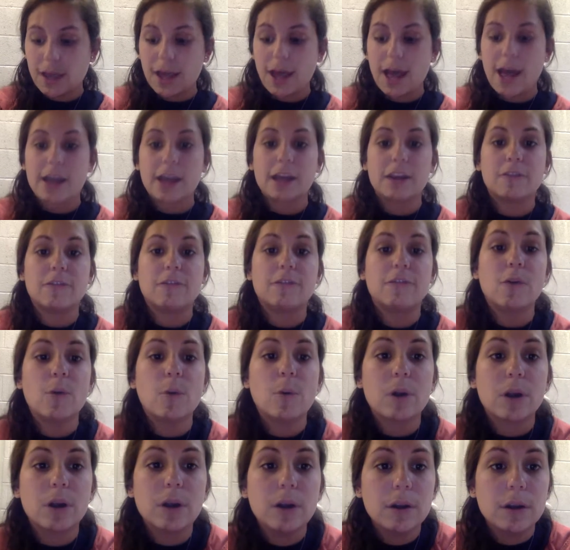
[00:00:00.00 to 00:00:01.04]
I got a
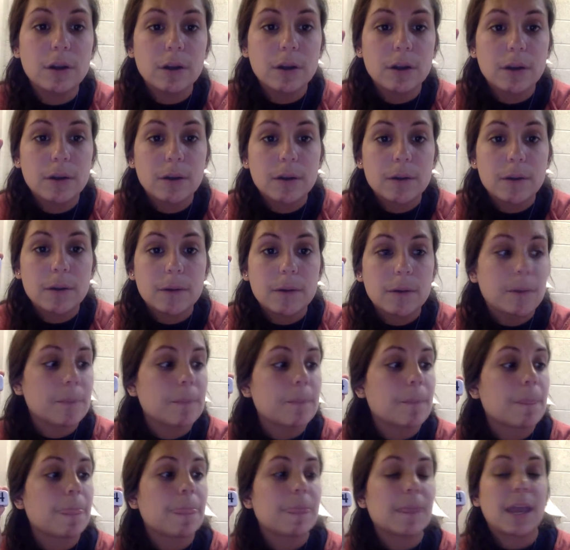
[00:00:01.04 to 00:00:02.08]
4,
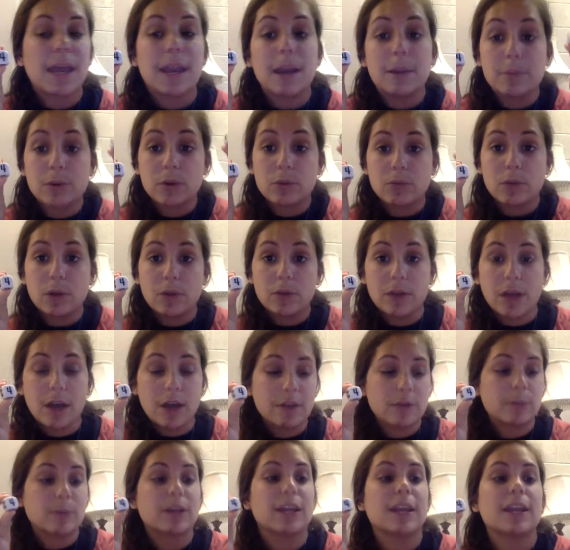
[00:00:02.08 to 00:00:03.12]
and I'm going to roll the other one.